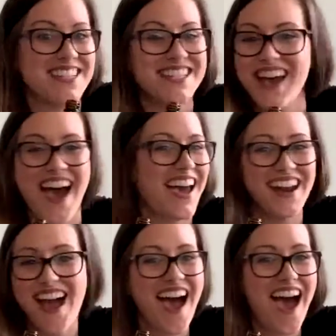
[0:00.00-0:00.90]

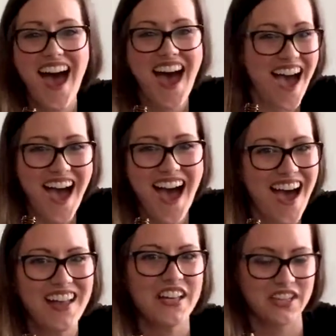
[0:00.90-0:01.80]

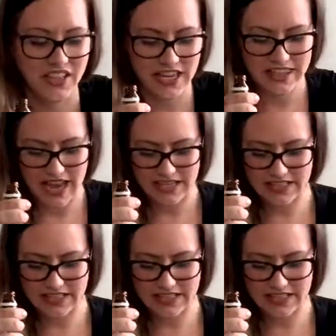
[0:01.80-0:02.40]
Ta-da! Look at that,